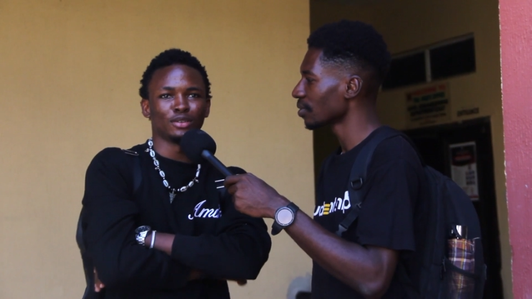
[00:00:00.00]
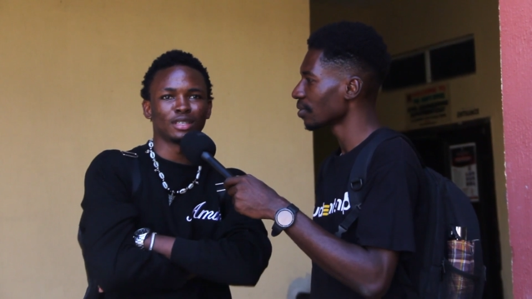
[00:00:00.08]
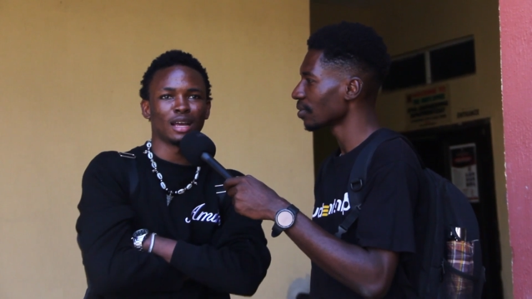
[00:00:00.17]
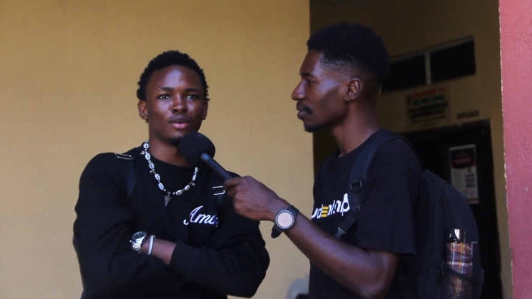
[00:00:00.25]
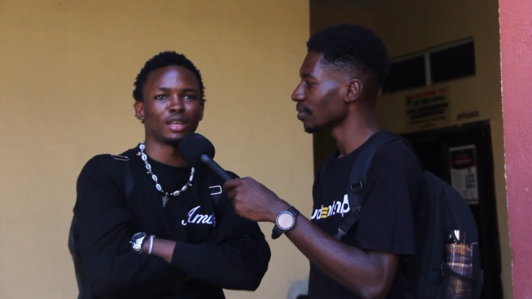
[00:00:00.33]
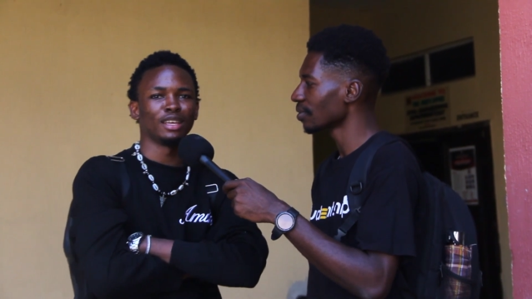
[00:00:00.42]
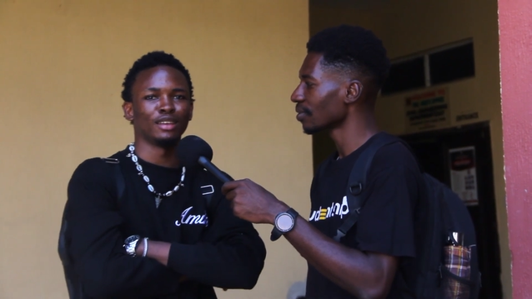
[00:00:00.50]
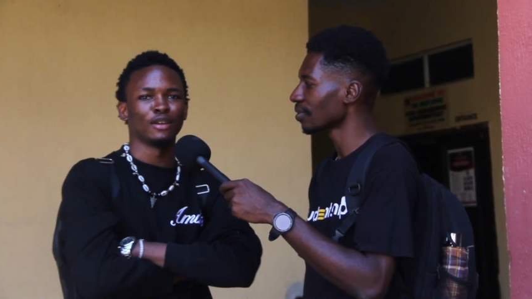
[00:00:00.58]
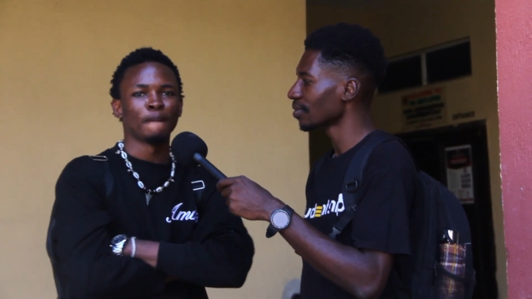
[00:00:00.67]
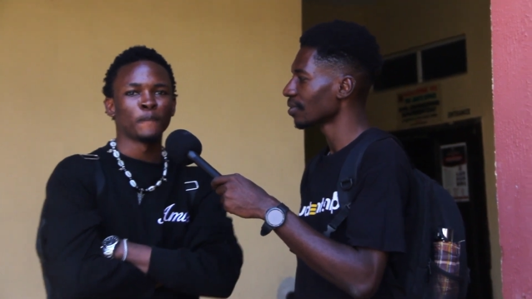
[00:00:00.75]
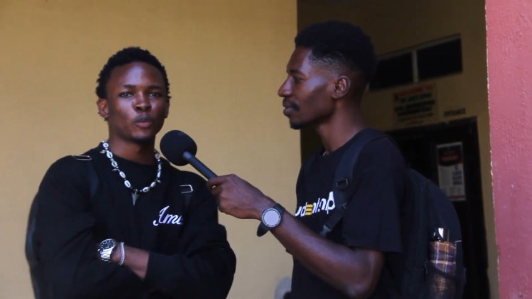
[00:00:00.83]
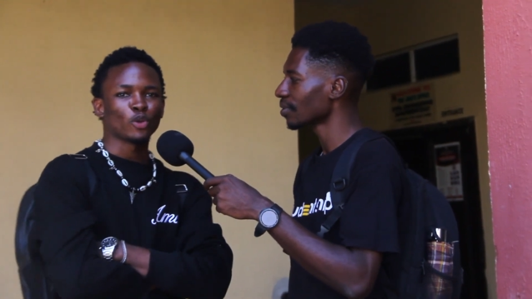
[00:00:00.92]
Speaker 1: just guy. Okay,
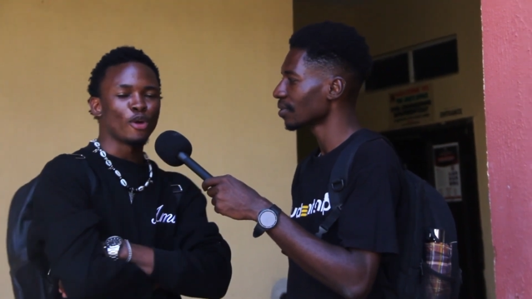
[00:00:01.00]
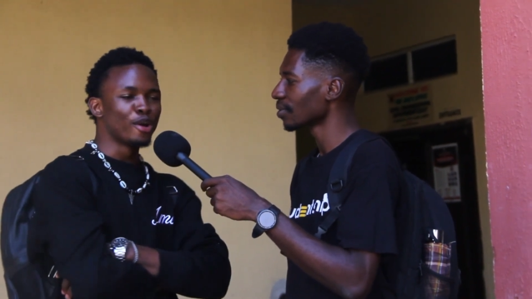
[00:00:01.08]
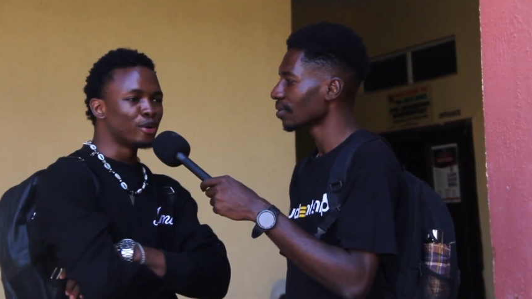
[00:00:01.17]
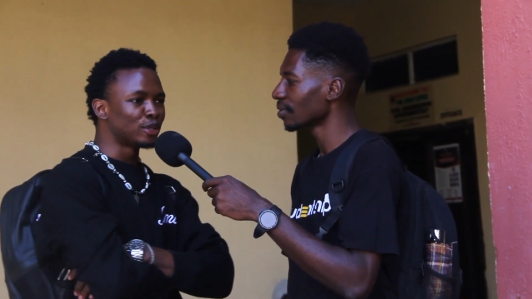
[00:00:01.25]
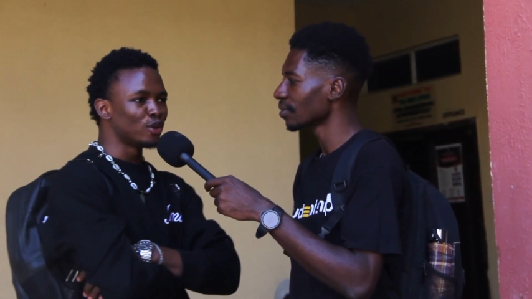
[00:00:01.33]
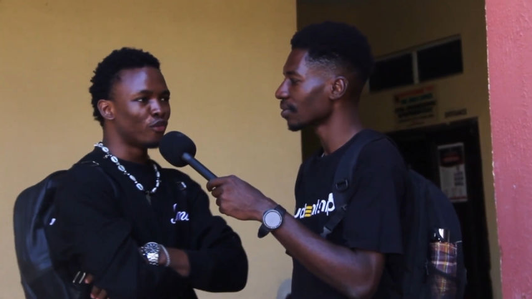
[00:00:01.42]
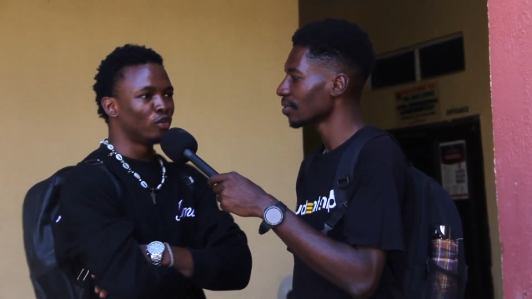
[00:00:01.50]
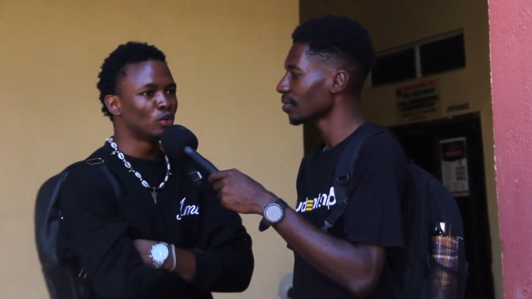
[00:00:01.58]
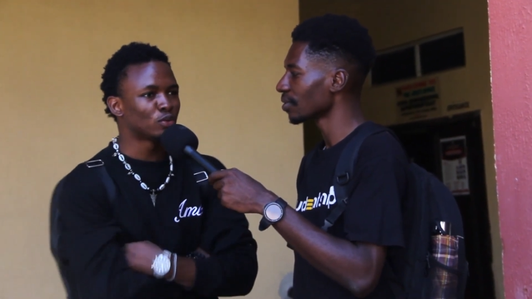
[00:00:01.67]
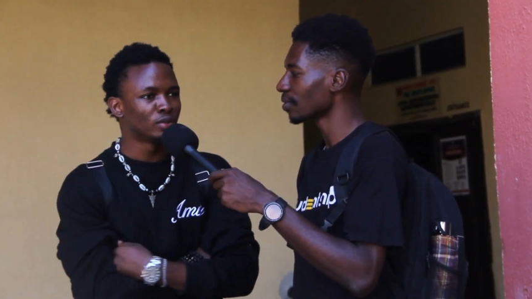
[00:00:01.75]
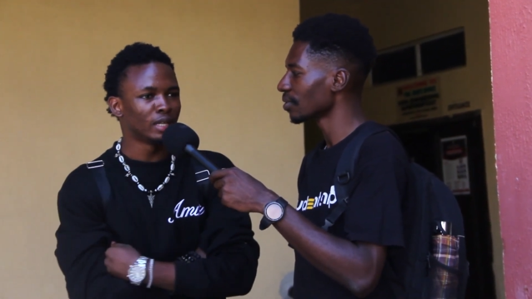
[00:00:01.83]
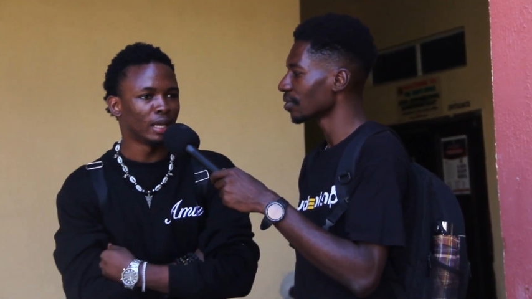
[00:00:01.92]
when you go to see your
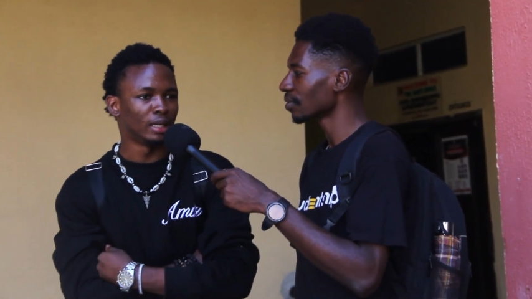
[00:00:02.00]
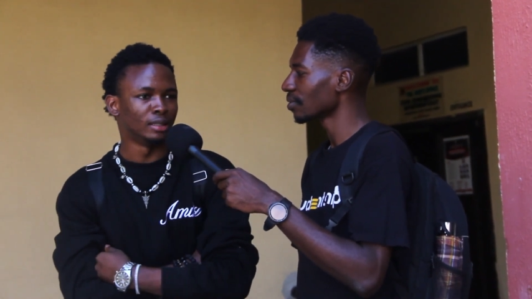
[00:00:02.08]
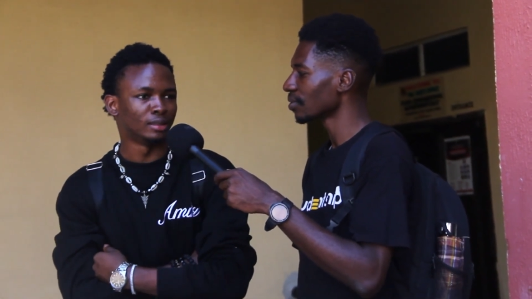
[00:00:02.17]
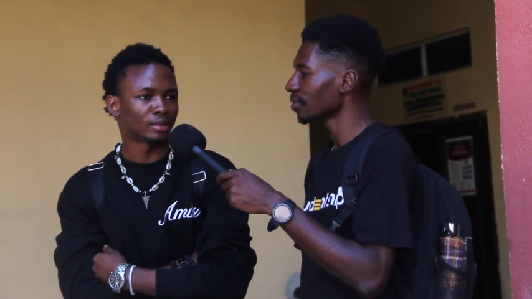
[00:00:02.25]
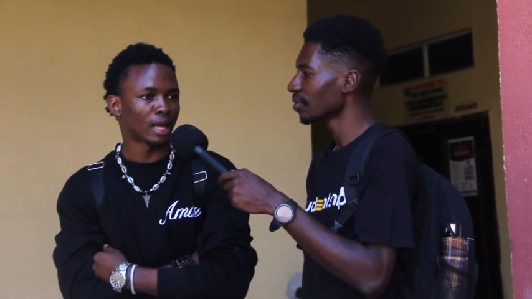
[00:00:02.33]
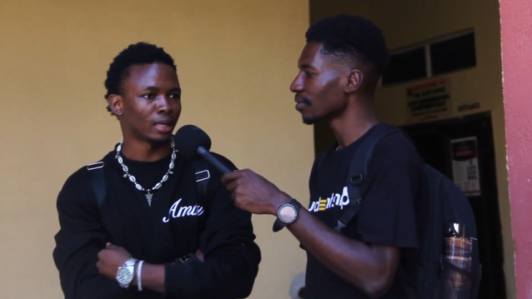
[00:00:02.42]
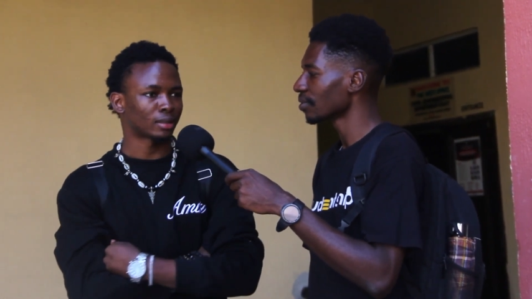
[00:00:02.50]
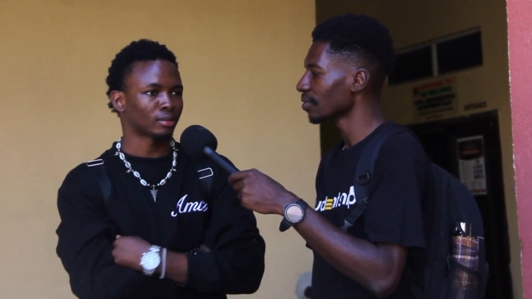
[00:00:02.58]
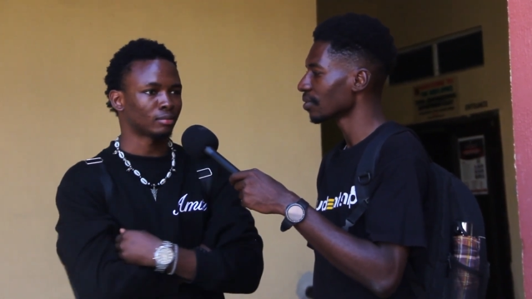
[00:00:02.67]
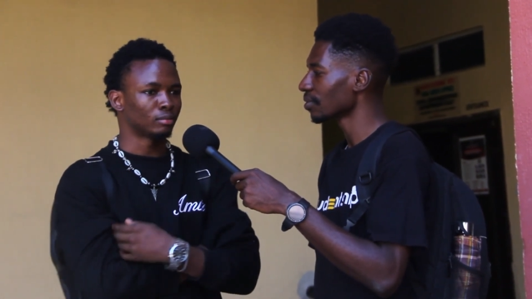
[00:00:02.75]
fellow students, like